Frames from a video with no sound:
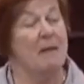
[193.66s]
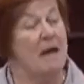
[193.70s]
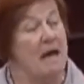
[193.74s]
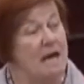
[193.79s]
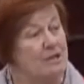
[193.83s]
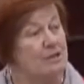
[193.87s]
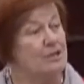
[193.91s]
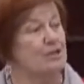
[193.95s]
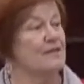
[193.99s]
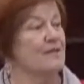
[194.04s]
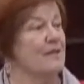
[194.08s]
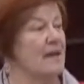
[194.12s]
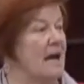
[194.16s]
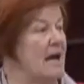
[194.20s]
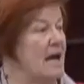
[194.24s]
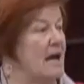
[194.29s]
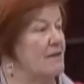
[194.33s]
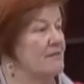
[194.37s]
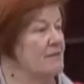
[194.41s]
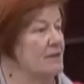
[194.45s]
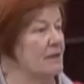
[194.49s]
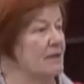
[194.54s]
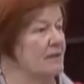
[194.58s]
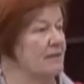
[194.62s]
imagine the
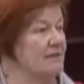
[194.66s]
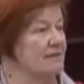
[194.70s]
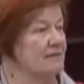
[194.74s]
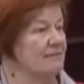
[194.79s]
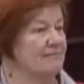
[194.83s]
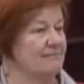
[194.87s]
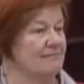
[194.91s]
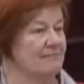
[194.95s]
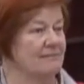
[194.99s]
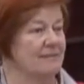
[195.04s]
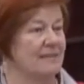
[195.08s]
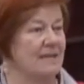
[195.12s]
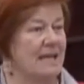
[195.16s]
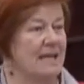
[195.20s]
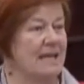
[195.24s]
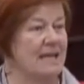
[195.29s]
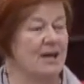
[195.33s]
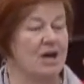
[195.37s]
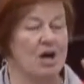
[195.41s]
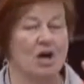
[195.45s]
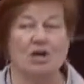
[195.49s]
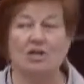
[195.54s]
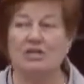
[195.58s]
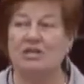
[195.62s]
havoc
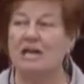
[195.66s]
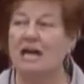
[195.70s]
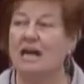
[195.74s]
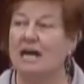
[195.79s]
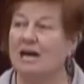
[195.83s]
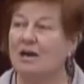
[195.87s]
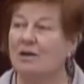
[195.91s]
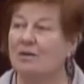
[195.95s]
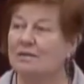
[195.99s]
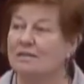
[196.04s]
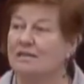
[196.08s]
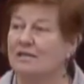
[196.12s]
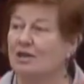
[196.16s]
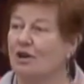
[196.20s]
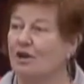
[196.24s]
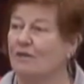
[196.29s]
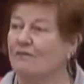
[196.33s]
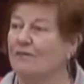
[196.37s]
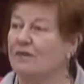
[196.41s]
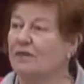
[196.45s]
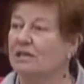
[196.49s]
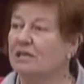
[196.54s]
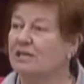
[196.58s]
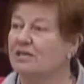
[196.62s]
in our towns, in
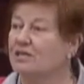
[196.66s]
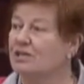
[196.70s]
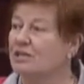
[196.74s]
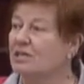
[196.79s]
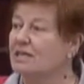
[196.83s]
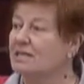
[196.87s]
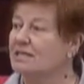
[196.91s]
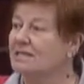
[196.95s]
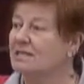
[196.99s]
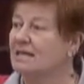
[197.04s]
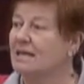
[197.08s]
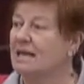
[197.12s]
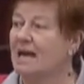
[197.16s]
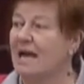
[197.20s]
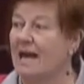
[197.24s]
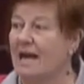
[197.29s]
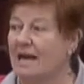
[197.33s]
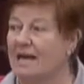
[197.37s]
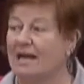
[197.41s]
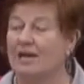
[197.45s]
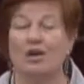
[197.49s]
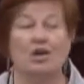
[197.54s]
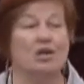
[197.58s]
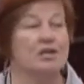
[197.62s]
our villages,
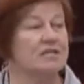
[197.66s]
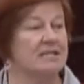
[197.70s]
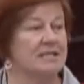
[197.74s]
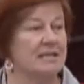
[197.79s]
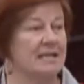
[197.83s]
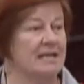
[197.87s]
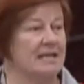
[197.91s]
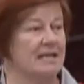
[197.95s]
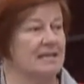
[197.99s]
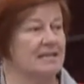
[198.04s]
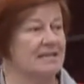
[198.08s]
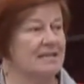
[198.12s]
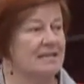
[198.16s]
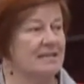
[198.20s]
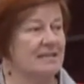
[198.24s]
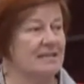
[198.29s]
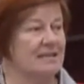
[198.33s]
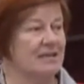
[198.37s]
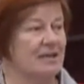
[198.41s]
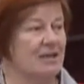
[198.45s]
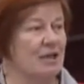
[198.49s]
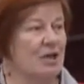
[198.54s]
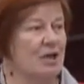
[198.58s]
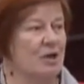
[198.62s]
and in our cities.
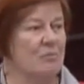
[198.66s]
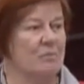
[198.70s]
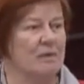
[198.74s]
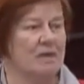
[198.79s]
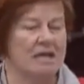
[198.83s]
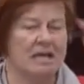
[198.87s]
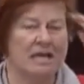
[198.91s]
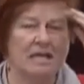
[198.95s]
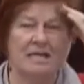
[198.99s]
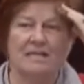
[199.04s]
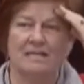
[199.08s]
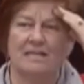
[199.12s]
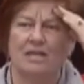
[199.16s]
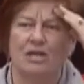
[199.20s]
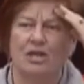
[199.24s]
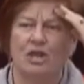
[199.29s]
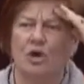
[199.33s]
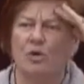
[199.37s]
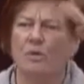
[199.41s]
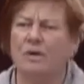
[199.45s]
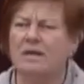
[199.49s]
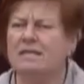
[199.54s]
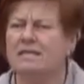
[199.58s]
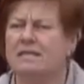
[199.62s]
Because
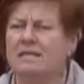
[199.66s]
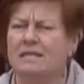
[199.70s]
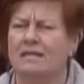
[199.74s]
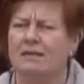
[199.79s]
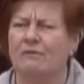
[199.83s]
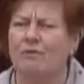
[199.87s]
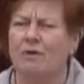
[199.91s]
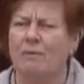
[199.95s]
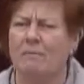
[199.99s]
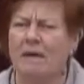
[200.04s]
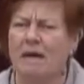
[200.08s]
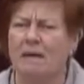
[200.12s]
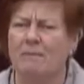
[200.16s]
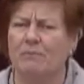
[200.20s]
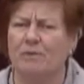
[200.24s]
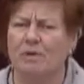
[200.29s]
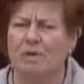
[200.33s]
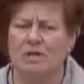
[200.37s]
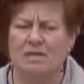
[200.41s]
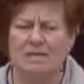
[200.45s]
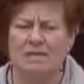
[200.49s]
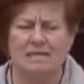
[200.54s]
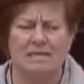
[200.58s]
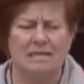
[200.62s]
who is it that
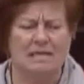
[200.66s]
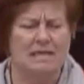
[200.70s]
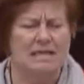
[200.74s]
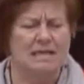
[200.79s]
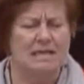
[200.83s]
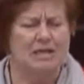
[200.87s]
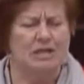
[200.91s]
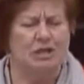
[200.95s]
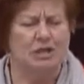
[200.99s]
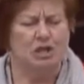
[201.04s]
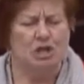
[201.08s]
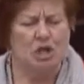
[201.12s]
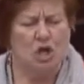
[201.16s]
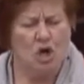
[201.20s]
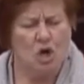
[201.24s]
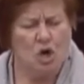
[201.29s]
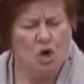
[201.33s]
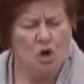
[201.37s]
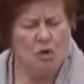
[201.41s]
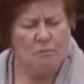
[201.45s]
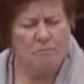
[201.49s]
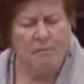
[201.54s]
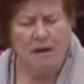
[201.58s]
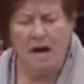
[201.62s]
remembers,
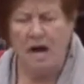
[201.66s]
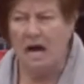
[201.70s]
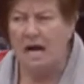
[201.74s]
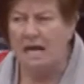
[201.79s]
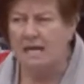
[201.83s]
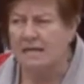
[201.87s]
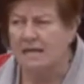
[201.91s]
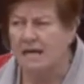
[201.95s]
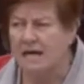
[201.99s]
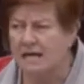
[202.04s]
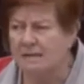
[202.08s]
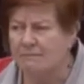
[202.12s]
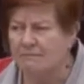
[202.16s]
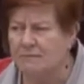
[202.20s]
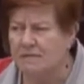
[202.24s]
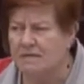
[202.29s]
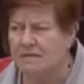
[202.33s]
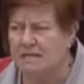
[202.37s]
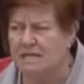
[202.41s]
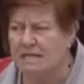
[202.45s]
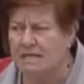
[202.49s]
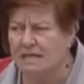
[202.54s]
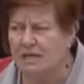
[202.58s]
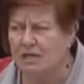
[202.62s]
don't buy that
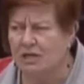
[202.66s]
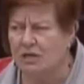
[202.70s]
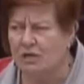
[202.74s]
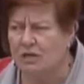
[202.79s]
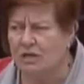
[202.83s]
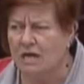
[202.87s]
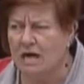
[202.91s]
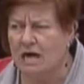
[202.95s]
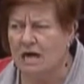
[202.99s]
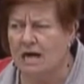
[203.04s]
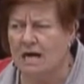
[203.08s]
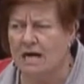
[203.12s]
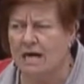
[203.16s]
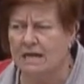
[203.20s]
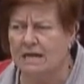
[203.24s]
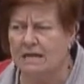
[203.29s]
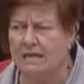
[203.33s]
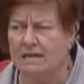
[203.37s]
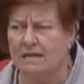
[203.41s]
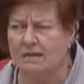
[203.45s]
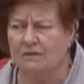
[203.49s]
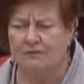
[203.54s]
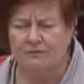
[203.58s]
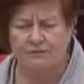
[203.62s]
particular
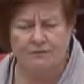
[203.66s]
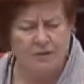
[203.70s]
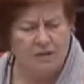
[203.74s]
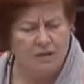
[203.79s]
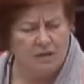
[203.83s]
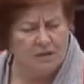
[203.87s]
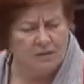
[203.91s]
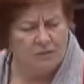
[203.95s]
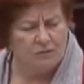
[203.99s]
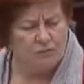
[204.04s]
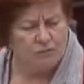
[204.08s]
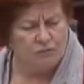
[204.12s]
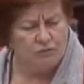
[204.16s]
kind of